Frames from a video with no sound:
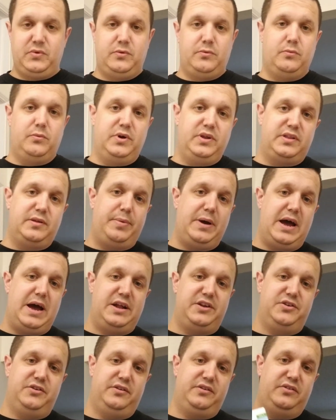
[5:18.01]
with the
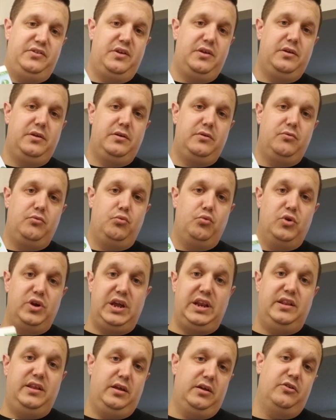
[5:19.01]
patches,
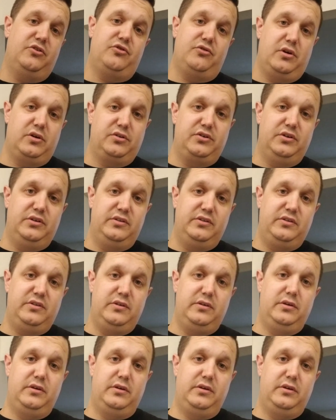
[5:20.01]
read the instructions.